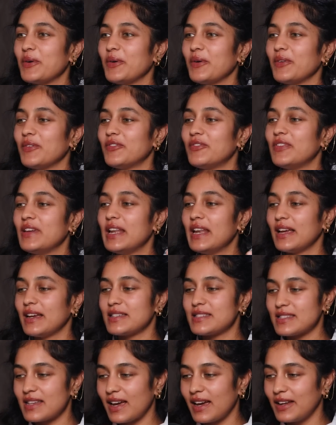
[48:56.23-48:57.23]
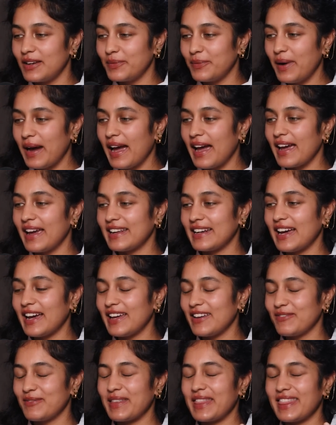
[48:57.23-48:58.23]
you're feeling a certain way, and
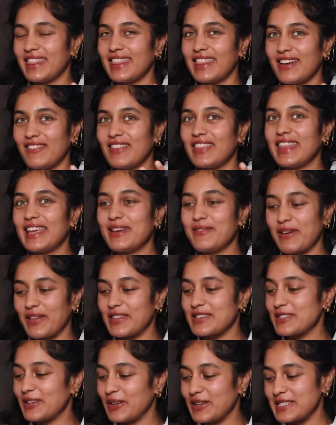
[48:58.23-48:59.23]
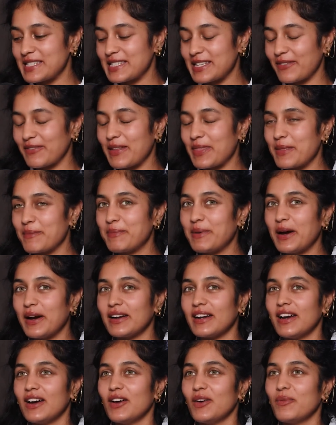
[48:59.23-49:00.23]
I've been thinking about this a lot since I read the
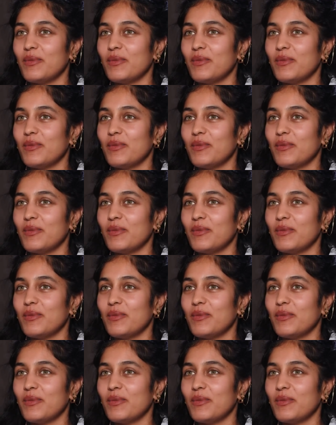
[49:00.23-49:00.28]
book,